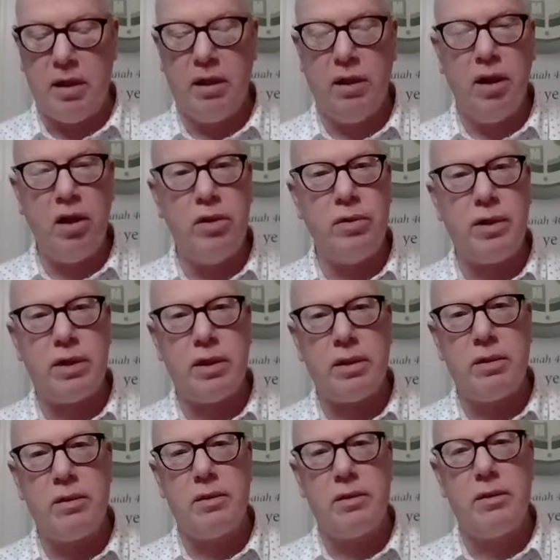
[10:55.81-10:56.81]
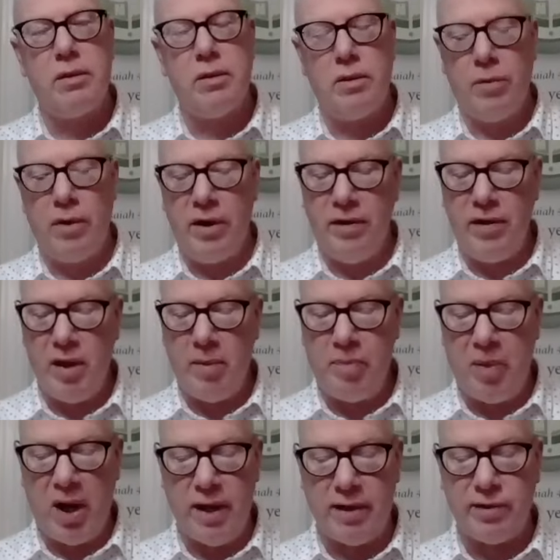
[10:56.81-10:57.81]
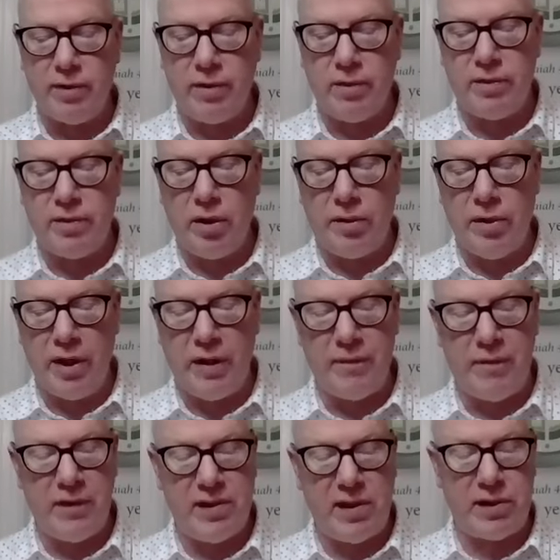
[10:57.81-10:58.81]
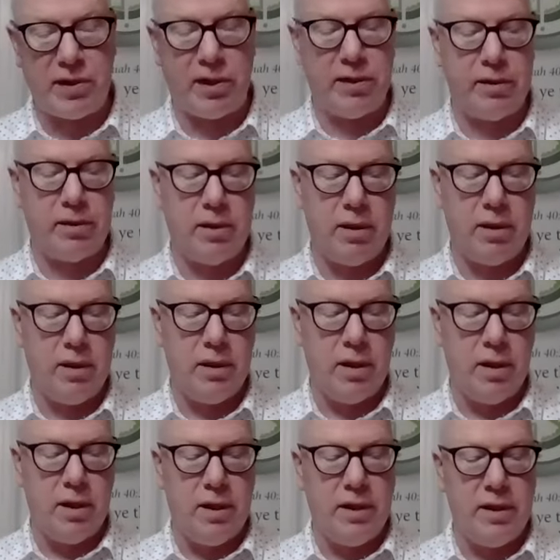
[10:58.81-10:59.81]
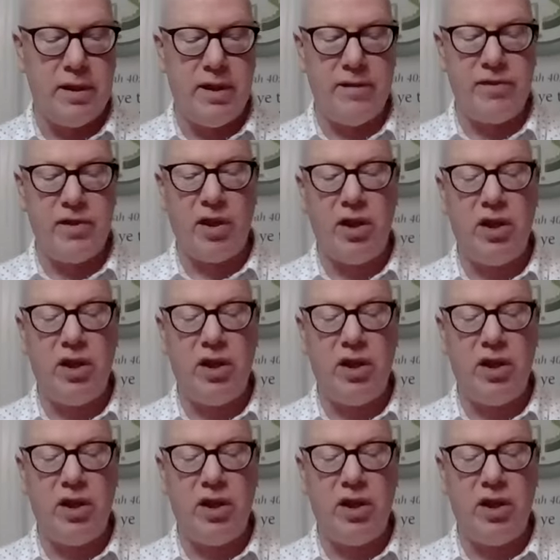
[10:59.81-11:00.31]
Luke, one of the apostles, the Greek physician, gives a